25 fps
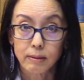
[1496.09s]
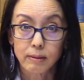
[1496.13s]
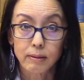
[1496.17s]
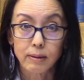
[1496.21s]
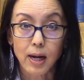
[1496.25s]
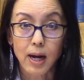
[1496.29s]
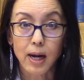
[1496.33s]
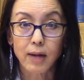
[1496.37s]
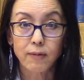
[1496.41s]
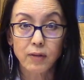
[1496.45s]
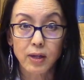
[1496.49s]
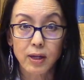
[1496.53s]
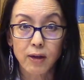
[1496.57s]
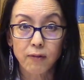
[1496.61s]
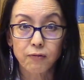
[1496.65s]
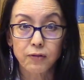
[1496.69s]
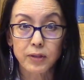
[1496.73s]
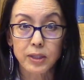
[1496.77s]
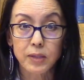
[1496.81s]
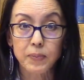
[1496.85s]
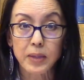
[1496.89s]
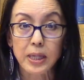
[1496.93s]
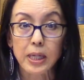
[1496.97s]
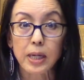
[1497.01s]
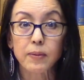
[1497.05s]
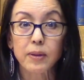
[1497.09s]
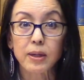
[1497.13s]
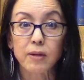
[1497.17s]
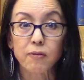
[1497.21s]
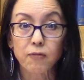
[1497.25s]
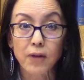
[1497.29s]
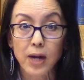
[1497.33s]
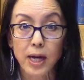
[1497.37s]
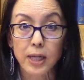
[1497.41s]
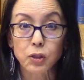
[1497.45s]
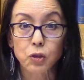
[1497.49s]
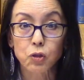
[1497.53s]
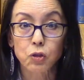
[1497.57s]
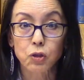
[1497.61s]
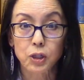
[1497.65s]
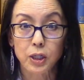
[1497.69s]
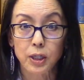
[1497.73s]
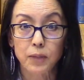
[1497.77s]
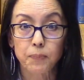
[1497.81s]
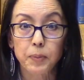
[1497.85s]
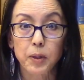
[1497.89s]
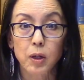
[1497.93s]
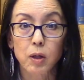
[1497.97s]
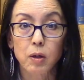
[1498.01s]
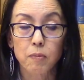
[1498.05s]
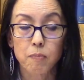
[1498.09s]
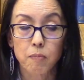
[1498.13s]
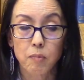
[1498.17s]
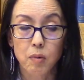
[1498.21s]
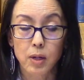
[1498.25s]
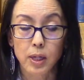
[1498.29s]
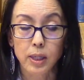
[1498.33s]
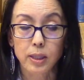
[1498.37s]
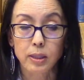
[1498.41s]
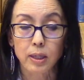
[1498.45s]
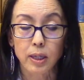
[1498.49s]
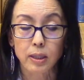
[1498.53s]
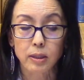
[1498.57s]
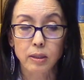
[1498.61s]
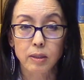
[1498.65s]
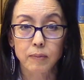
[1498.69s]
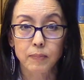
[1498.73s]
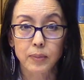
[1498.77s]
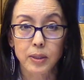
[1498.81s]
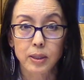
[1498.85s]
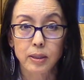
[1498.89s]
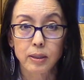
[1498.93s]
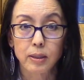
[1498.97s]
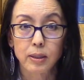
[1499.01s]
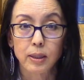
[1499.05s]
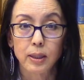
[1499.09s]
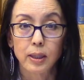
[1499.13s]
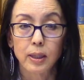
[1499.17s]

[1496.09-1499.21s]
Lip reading: IVF is becoming faster, cheaper, more accessible.